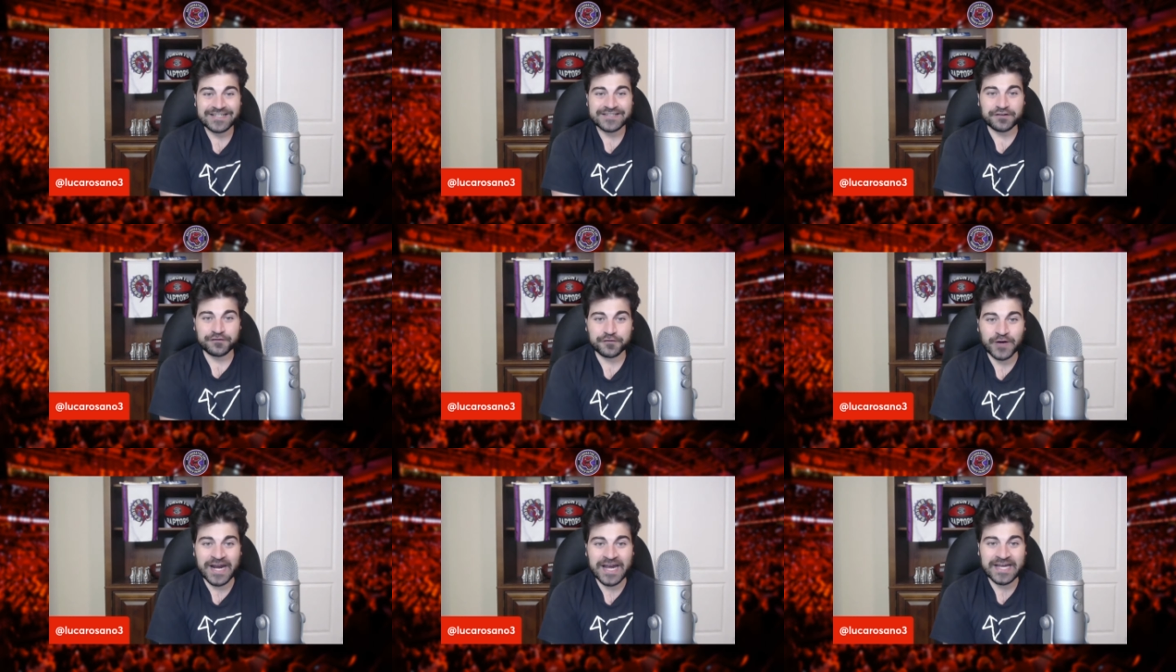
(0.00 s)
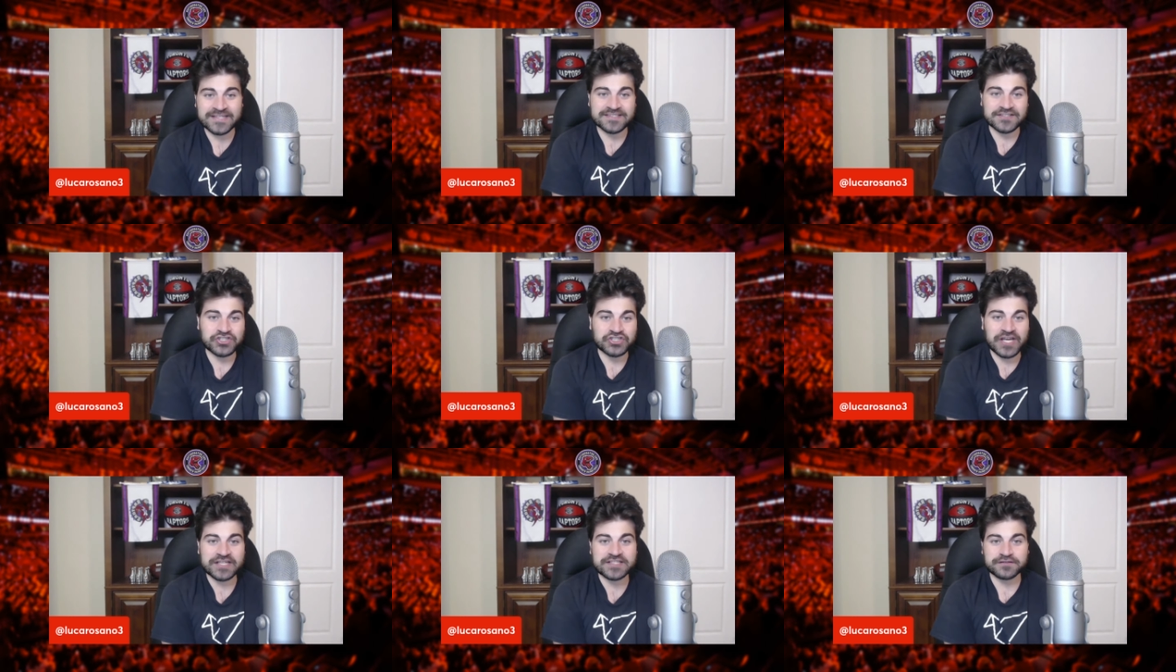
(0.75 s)
to France,
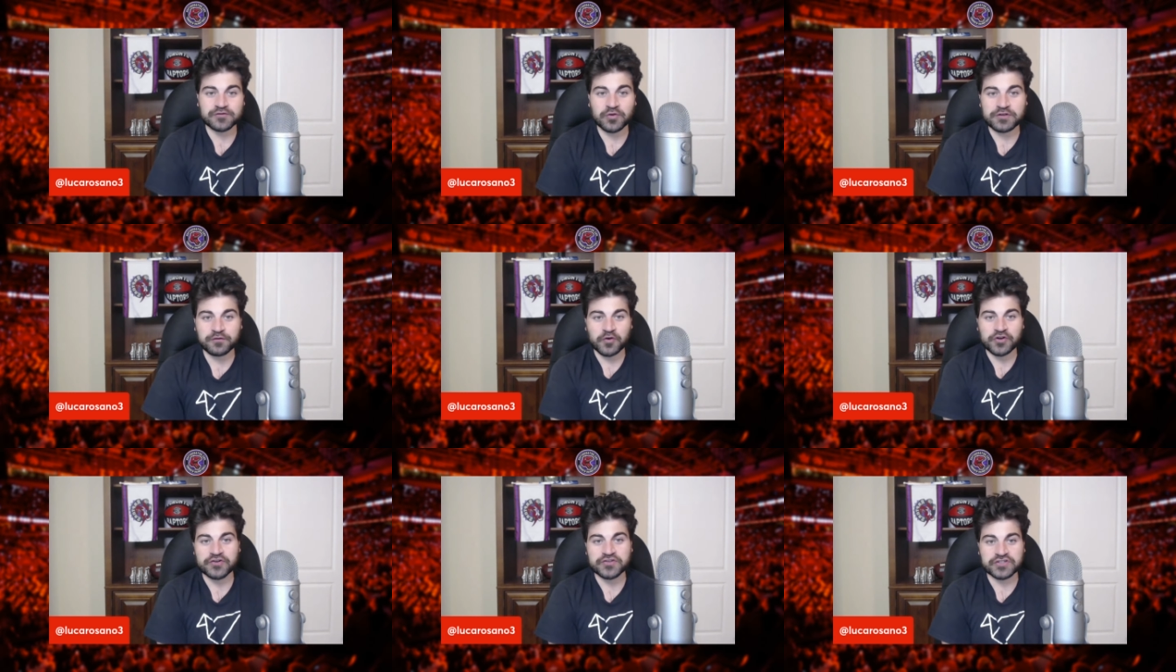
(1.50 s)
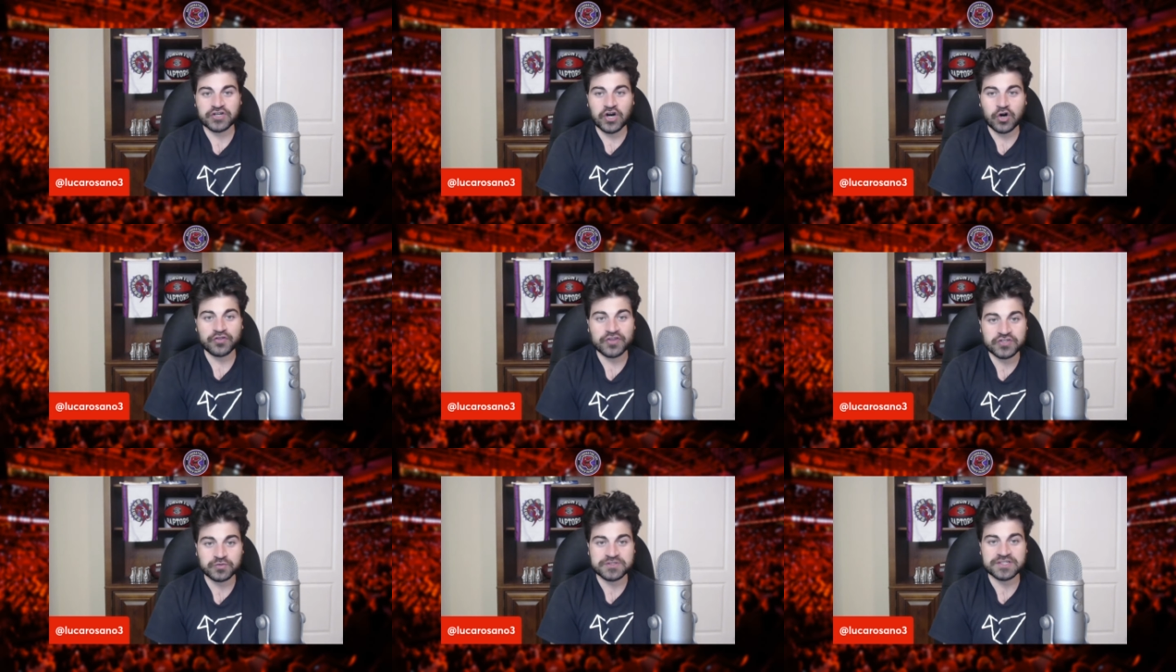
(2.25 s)
shades of 24 years ago.
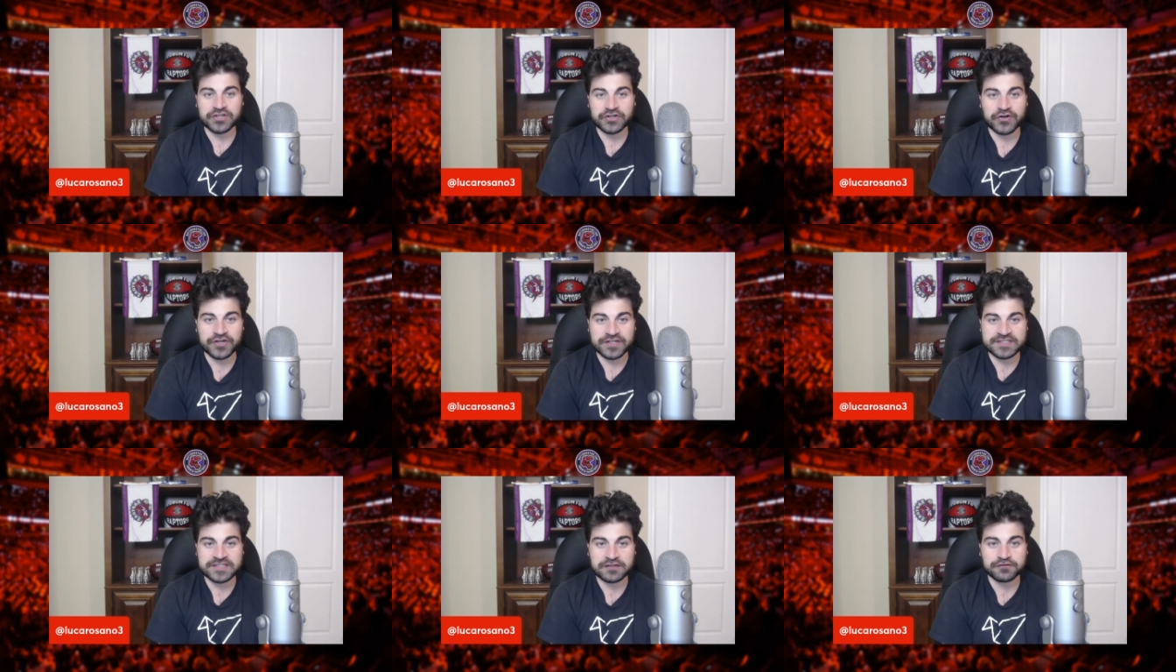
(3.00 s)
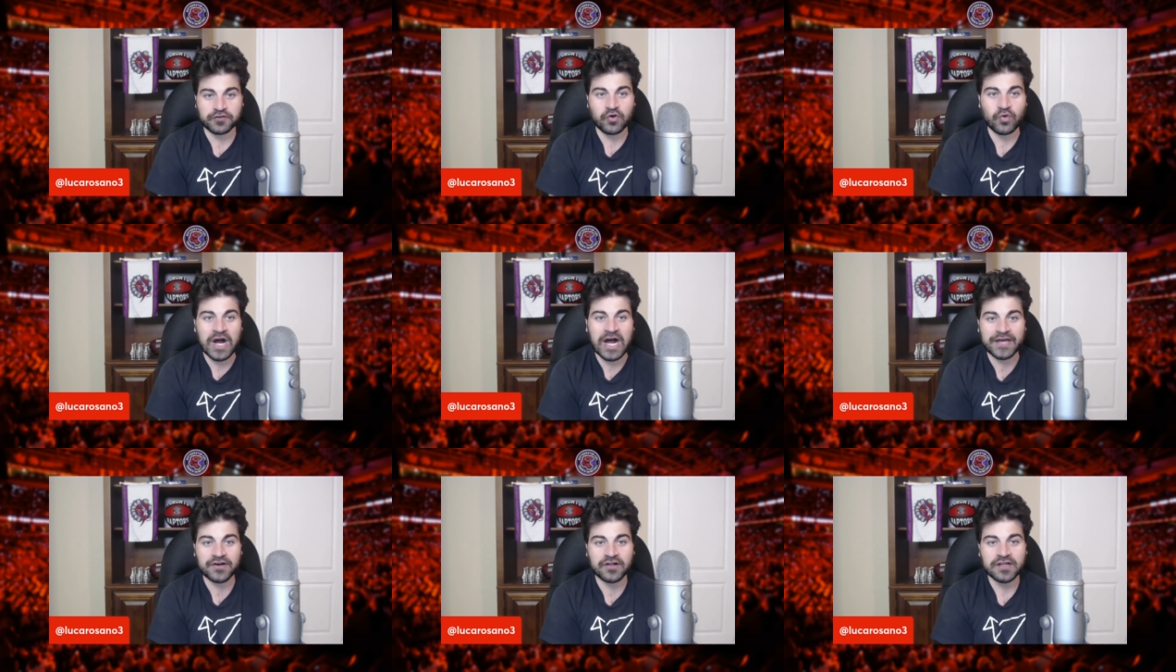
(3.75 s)
This one's going to hurt and sting for a
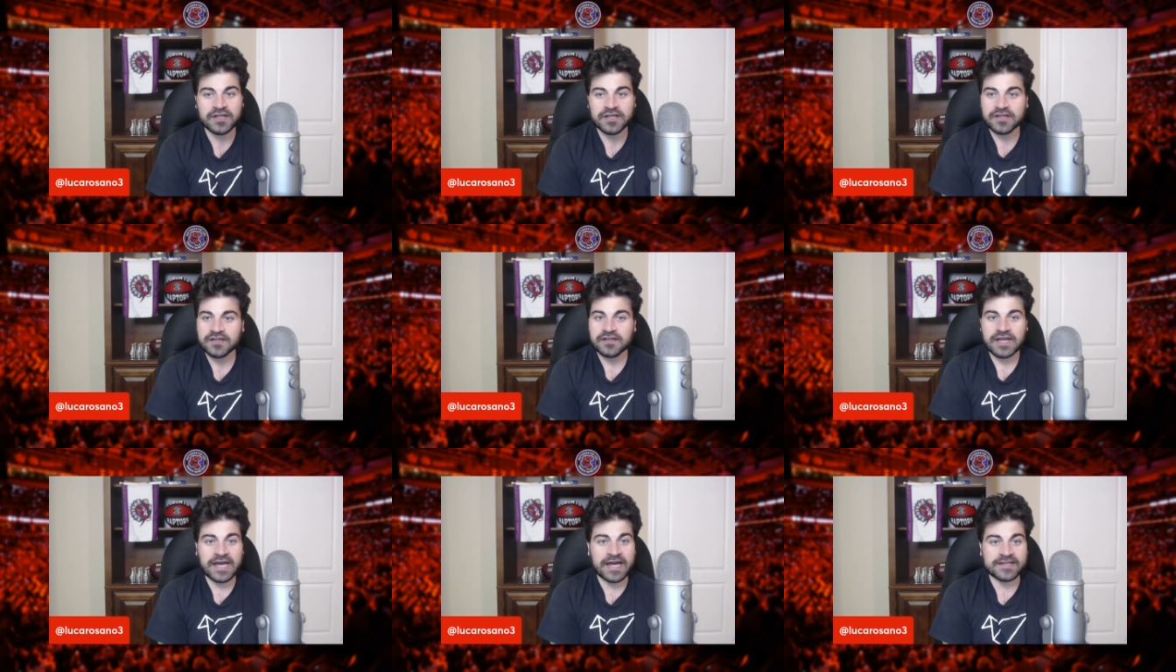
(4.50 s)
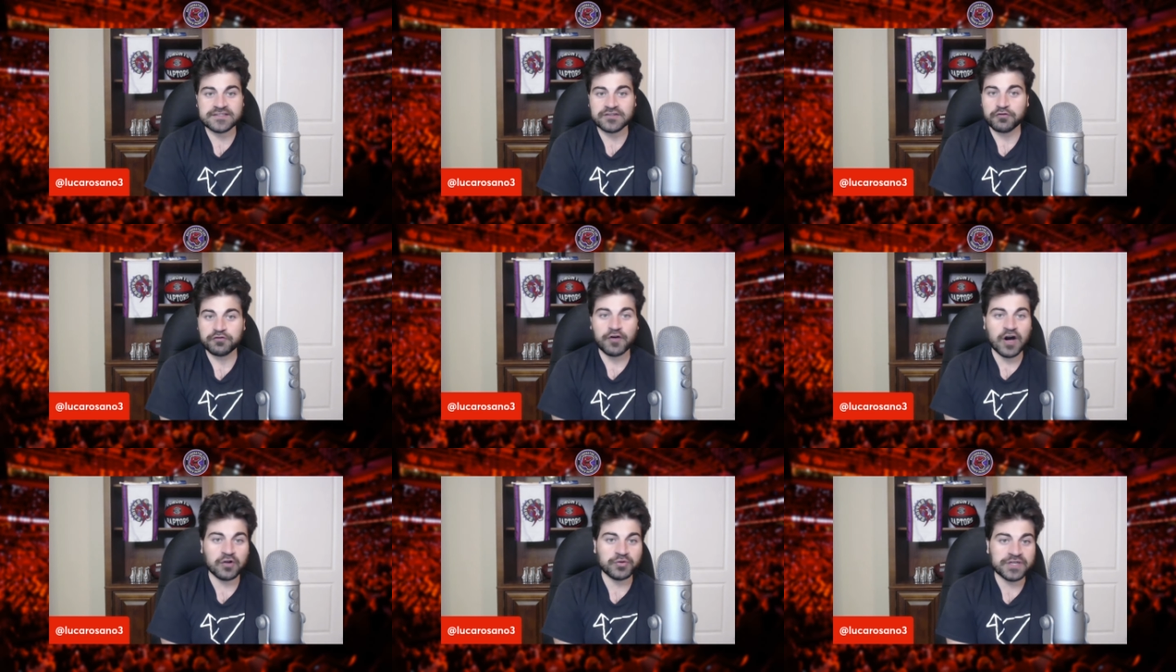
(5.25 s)
while. As you know,
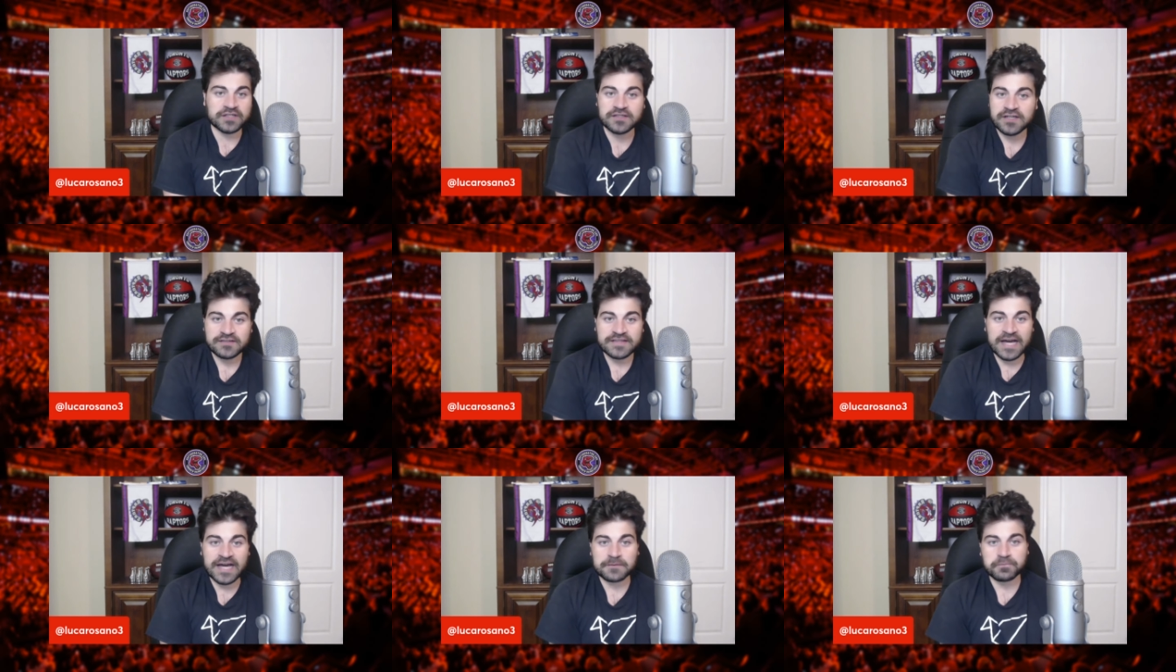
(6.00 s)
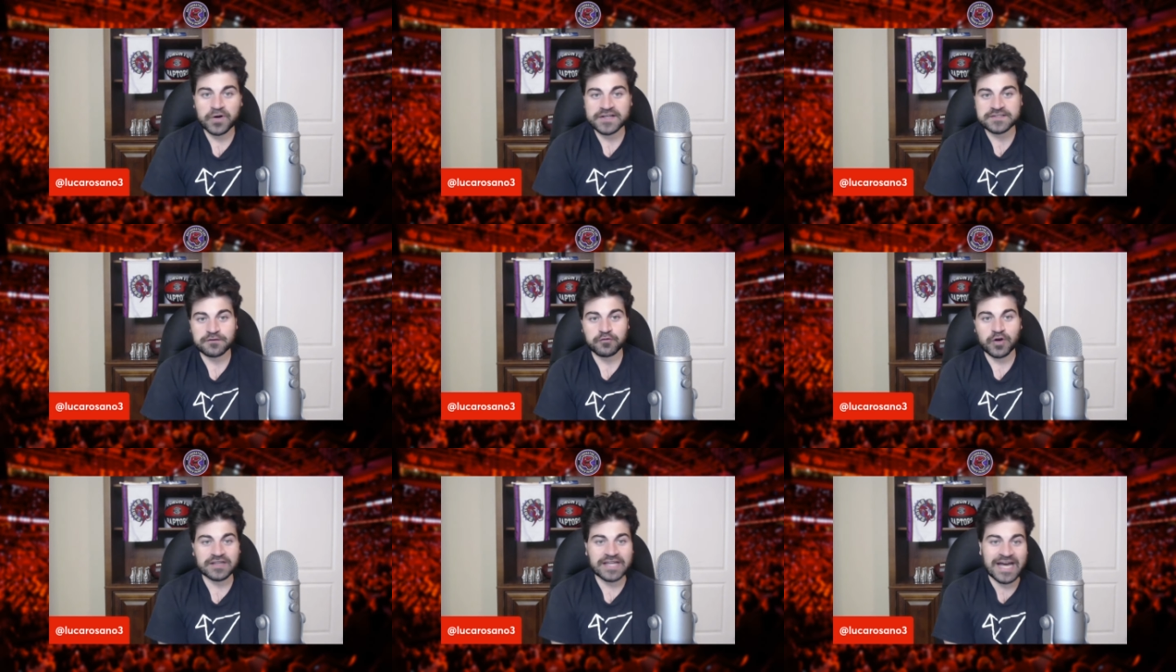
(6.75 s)
following that impressive
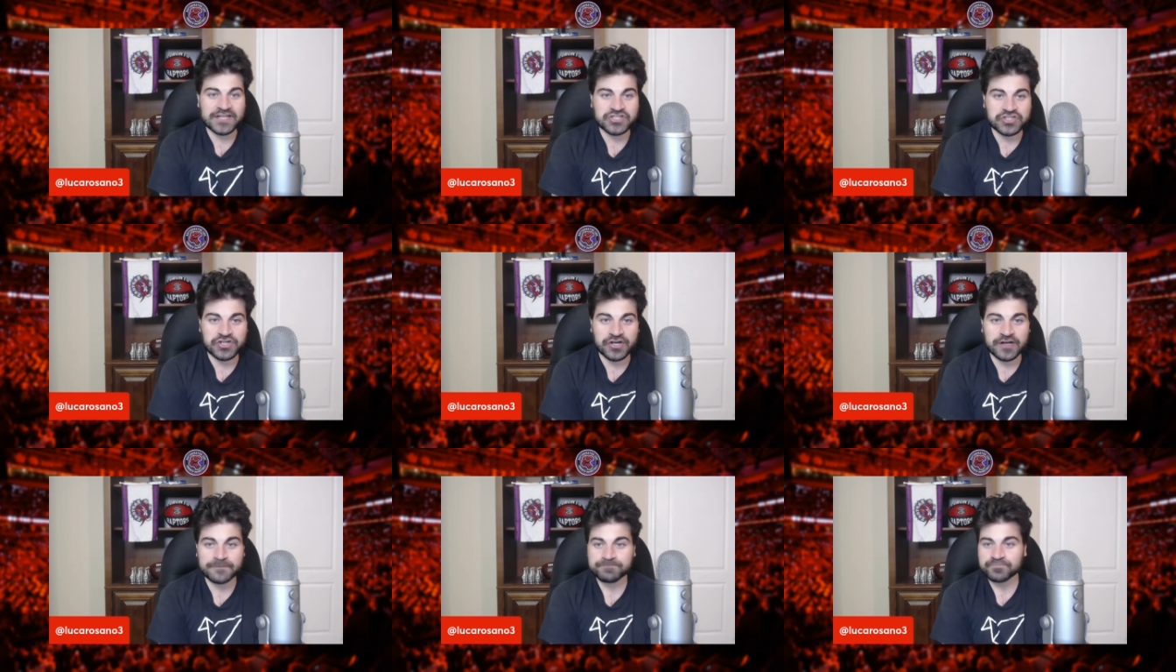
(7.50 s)
run last year